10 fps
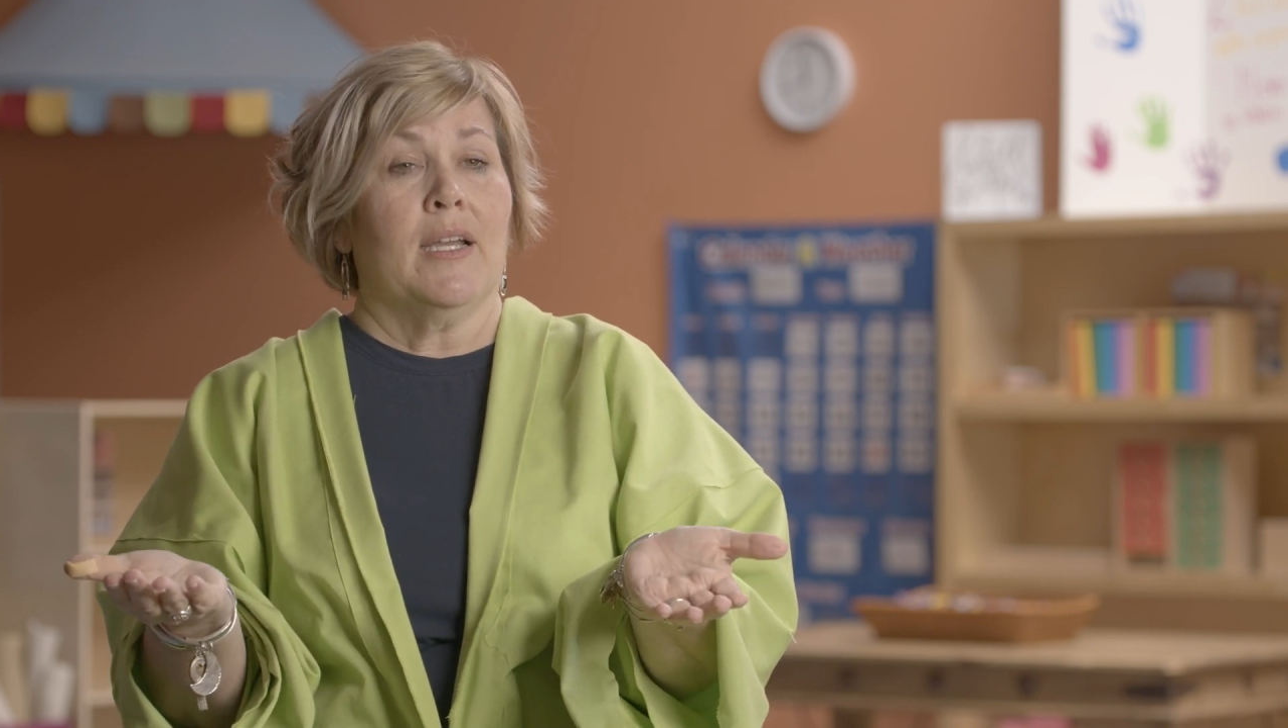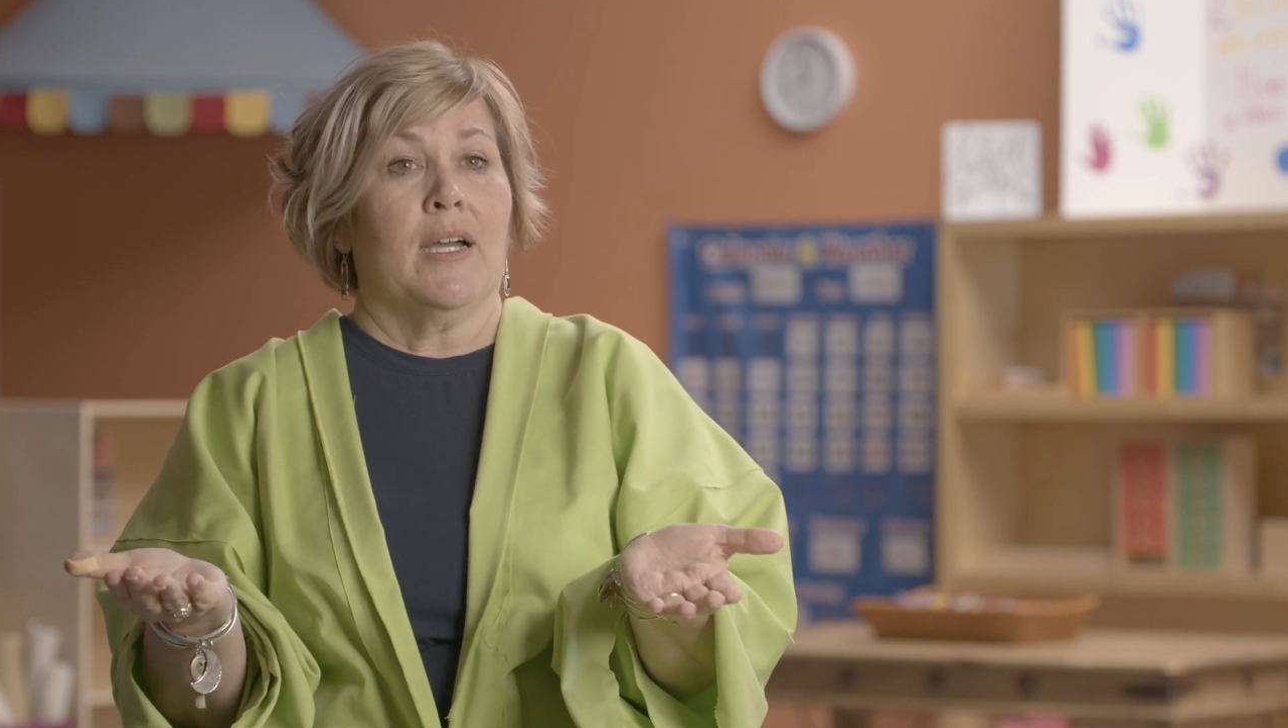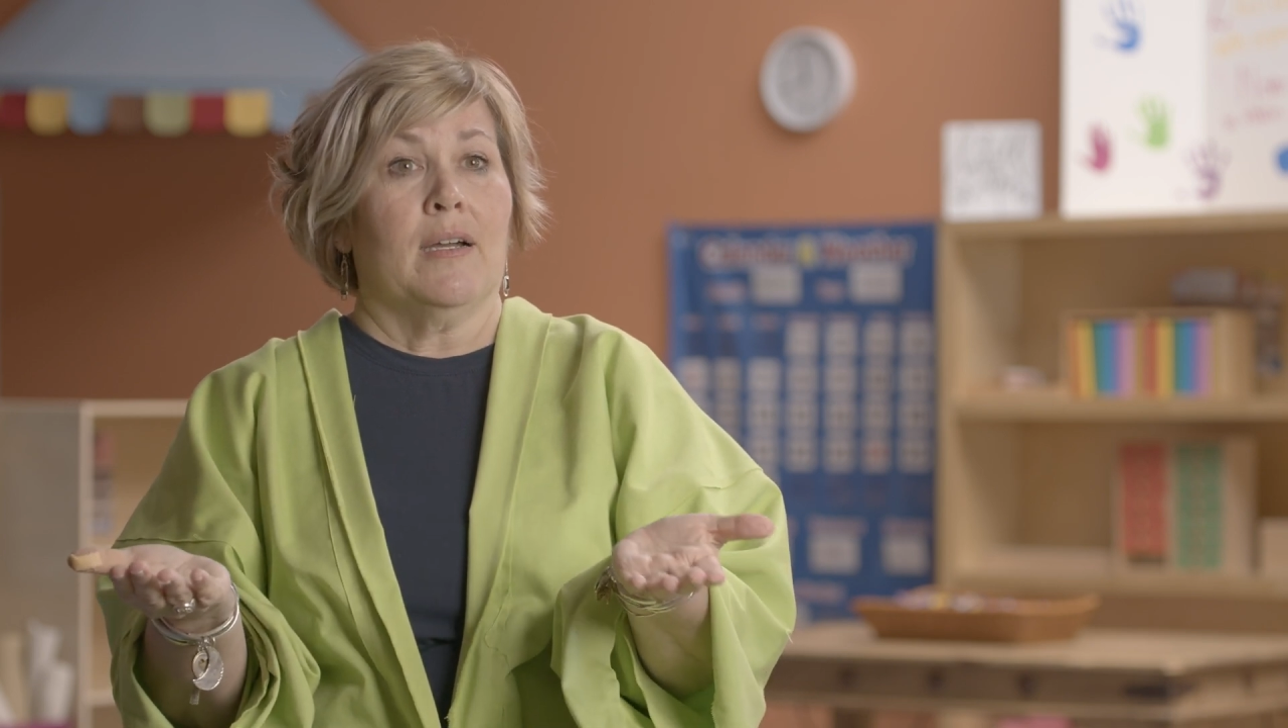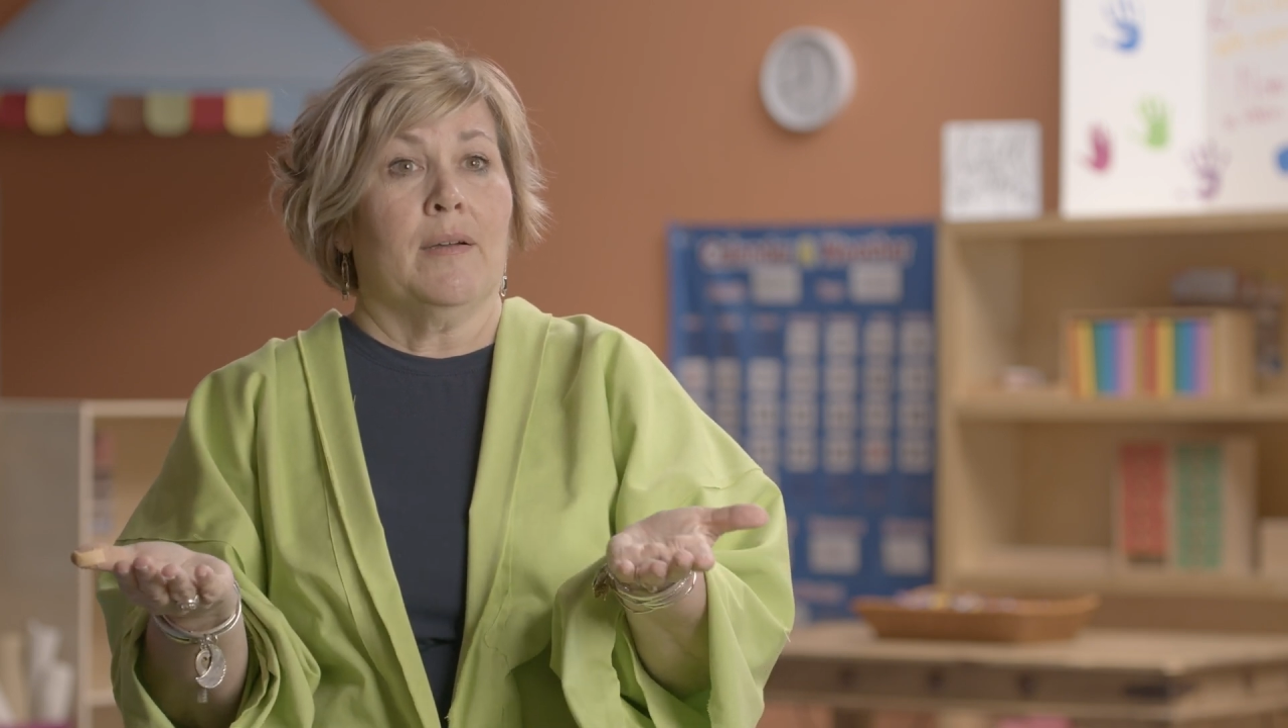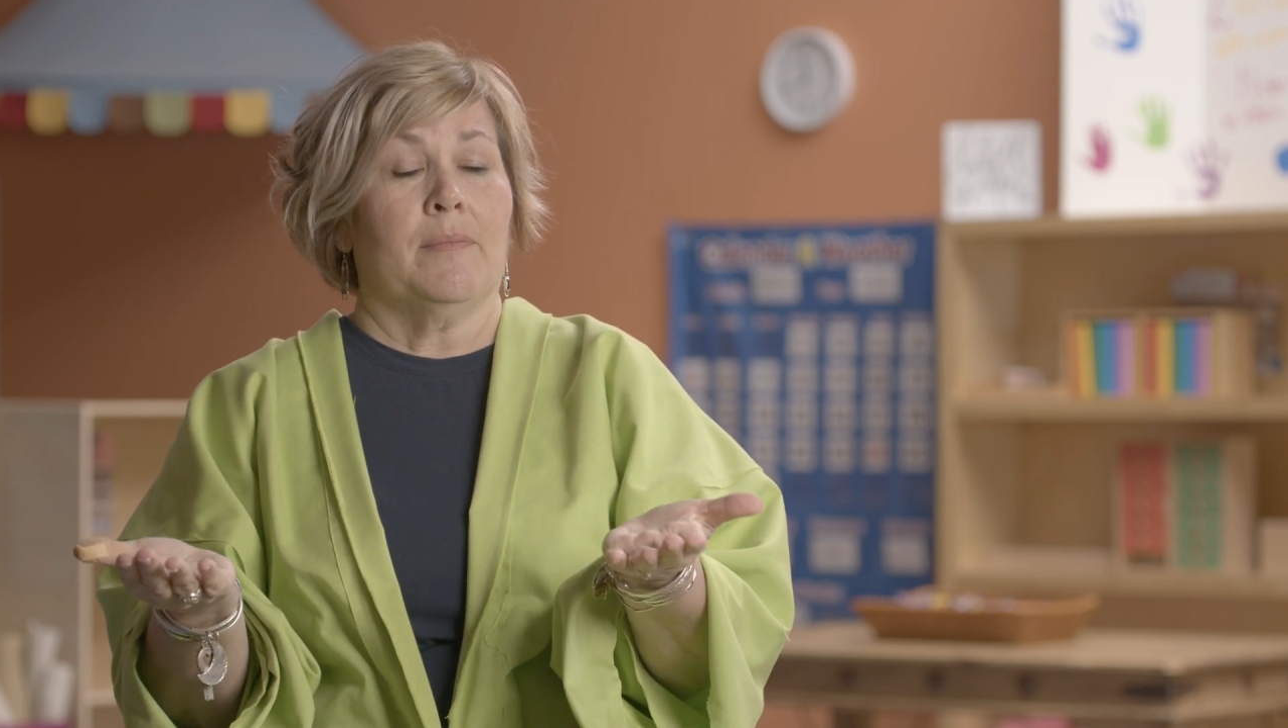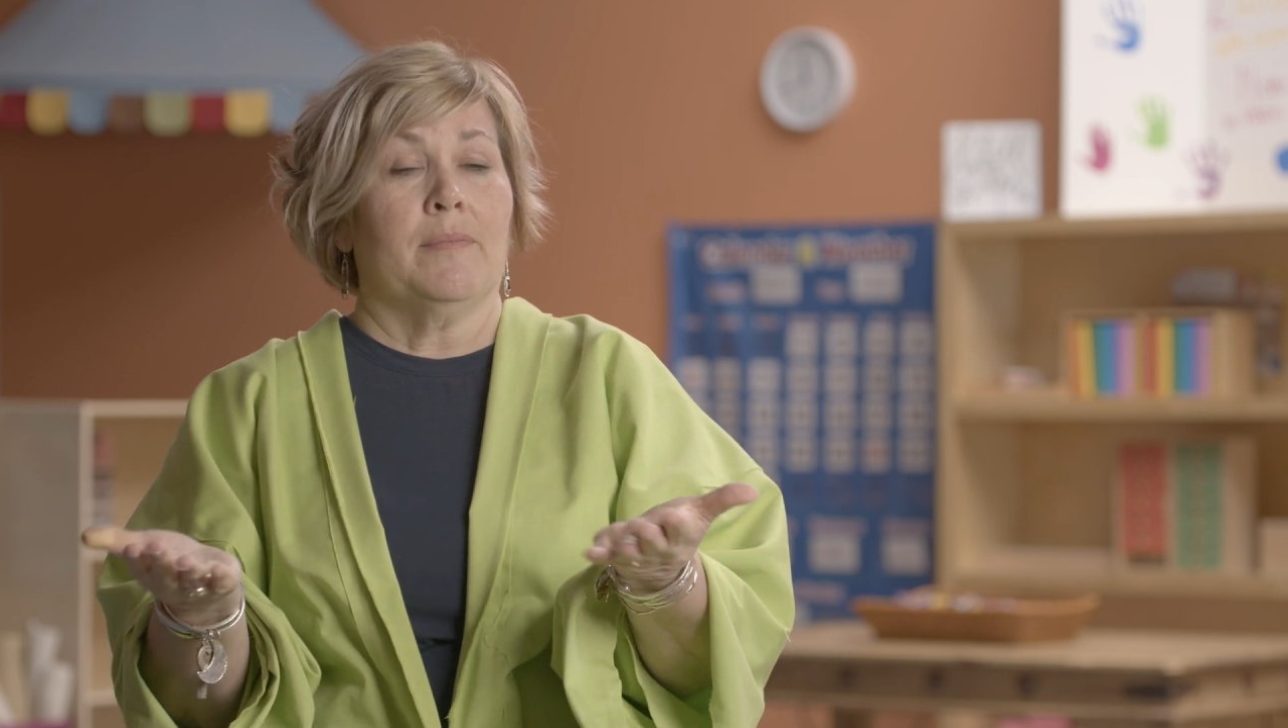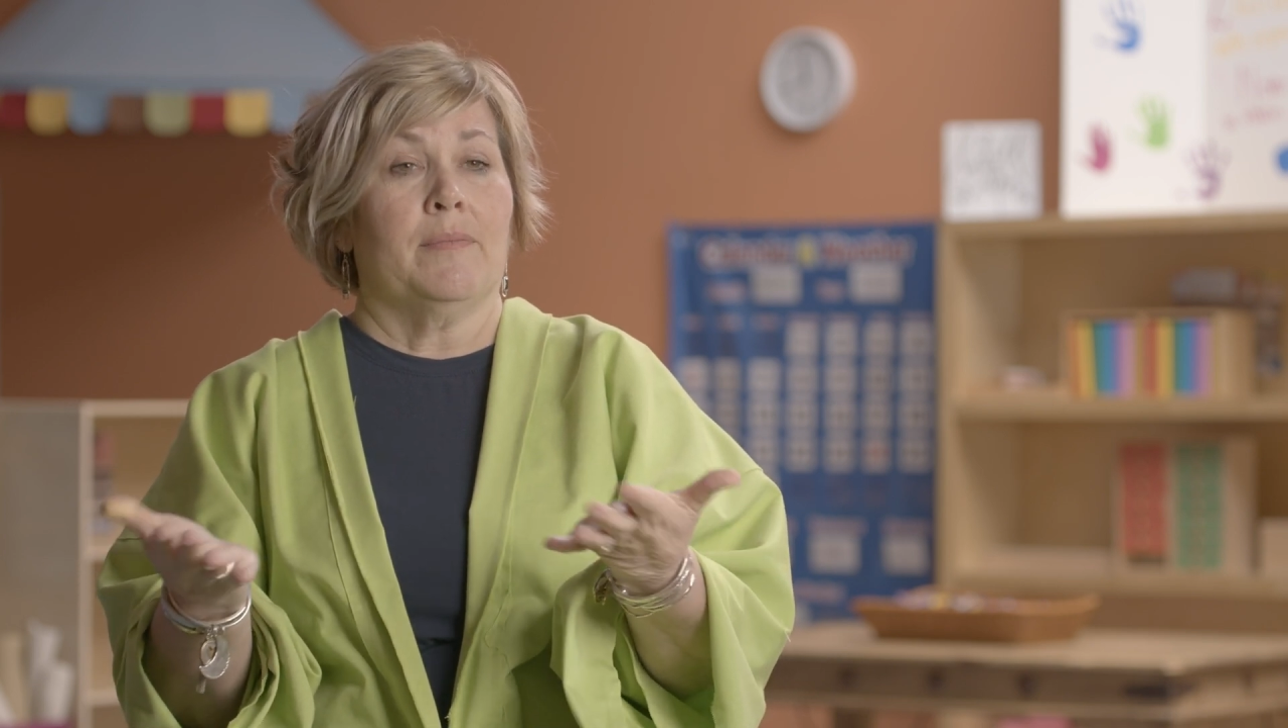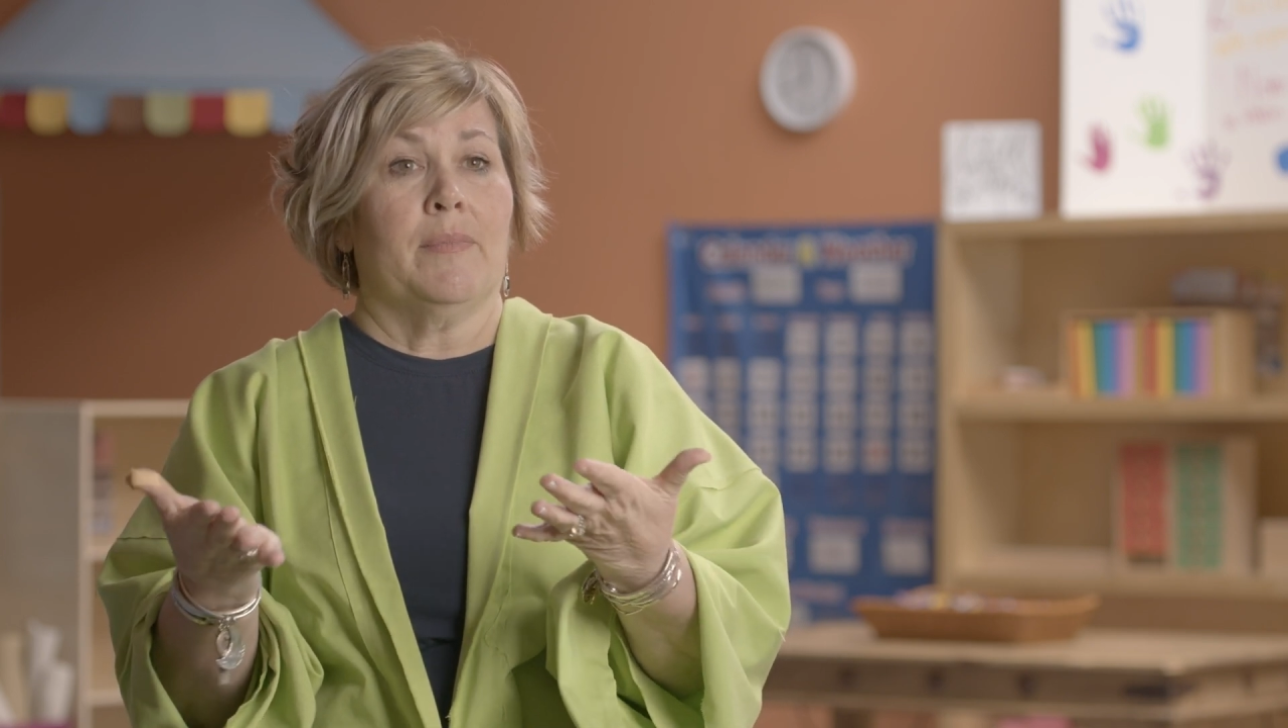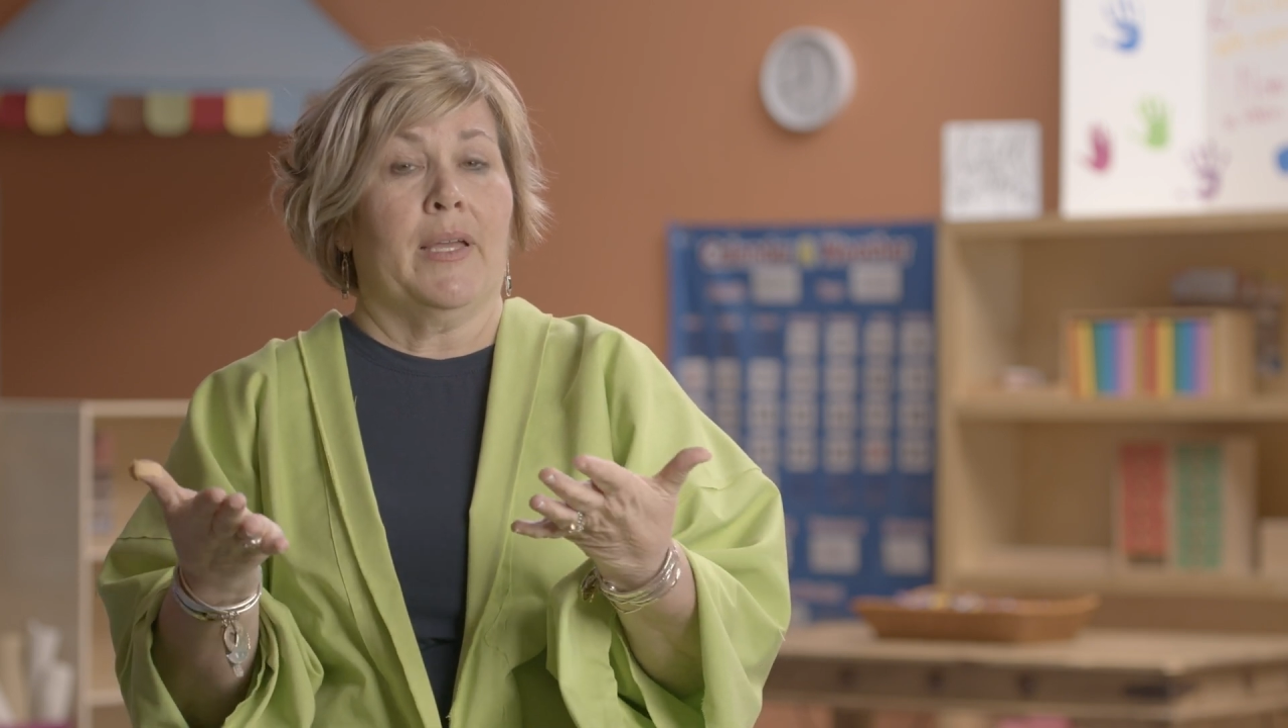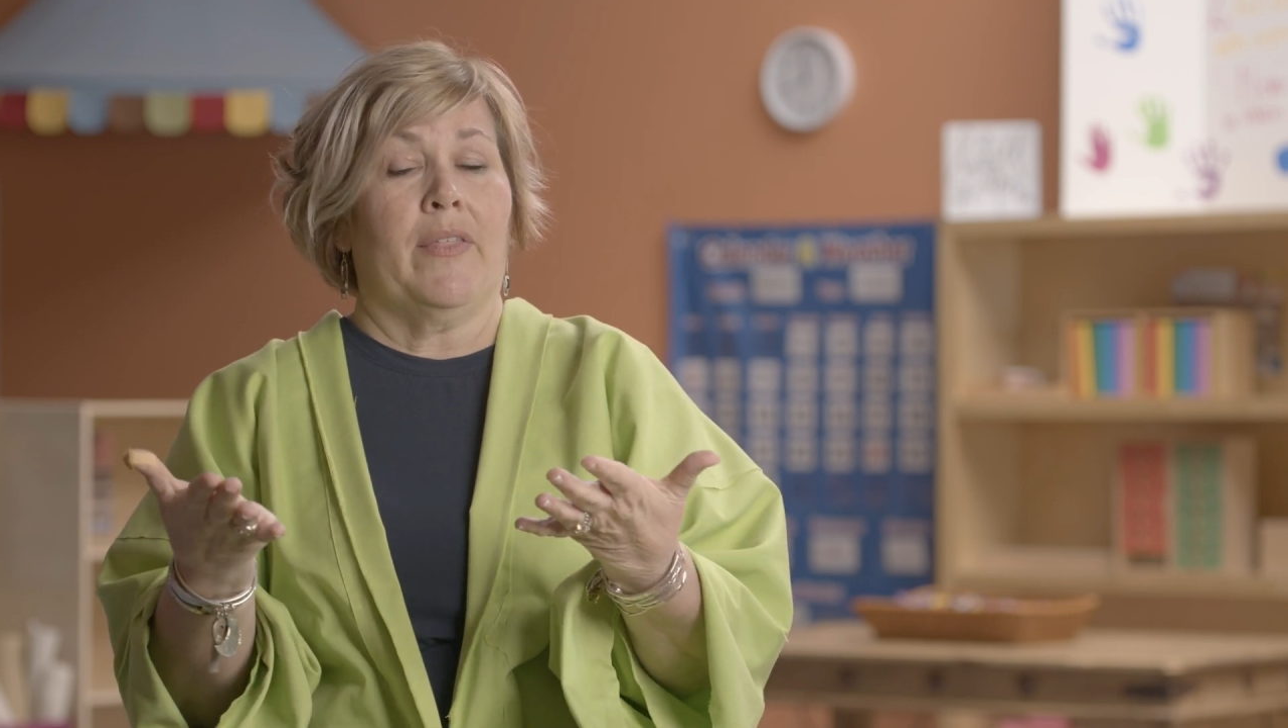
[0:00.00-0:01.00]

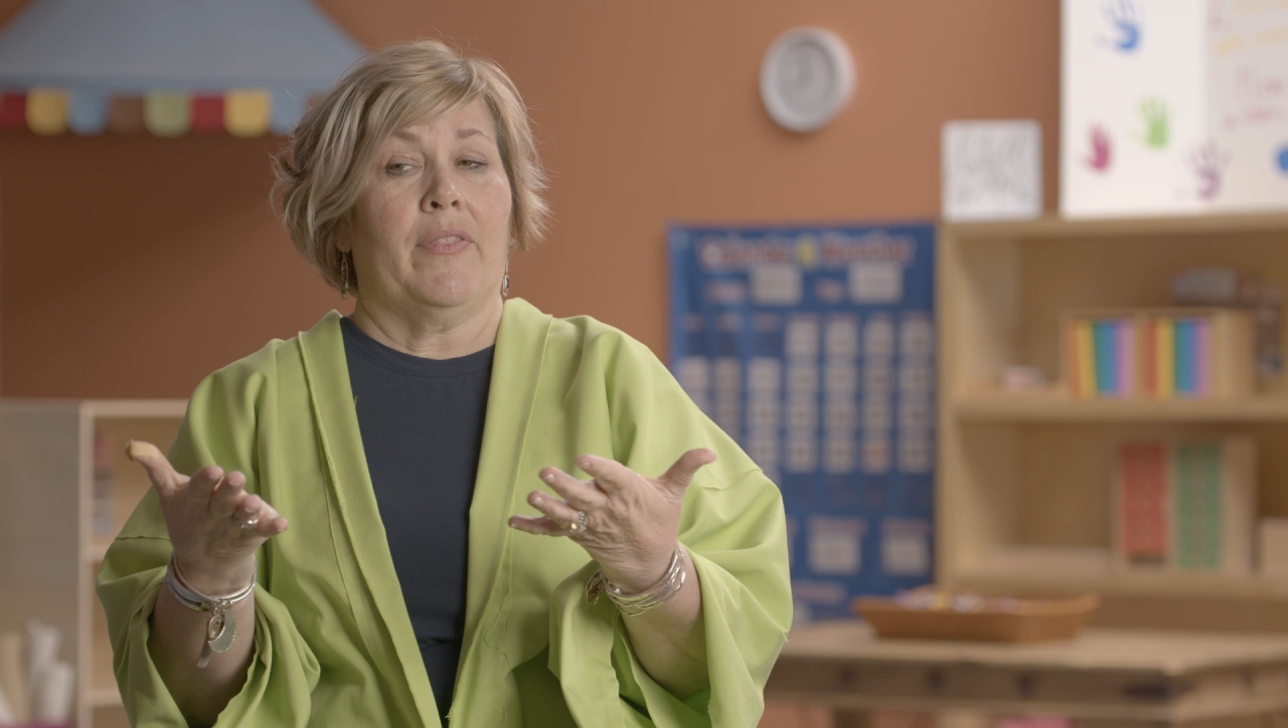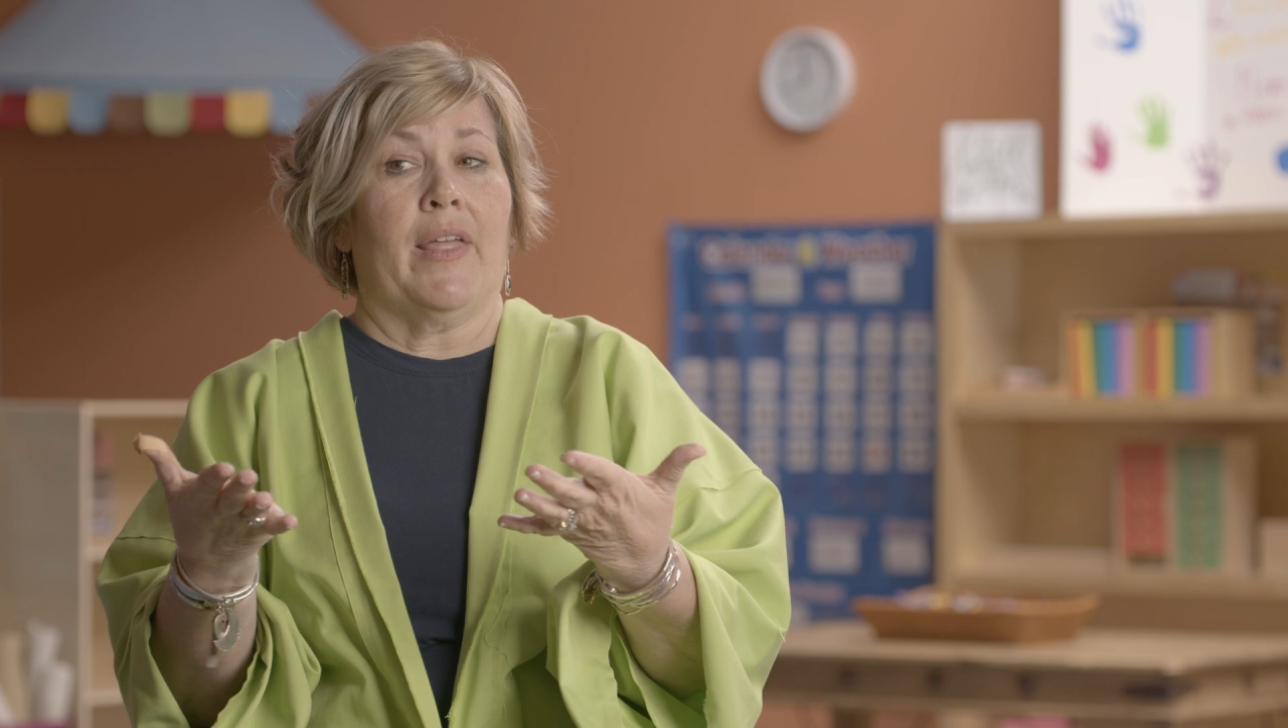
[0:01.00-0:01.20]
and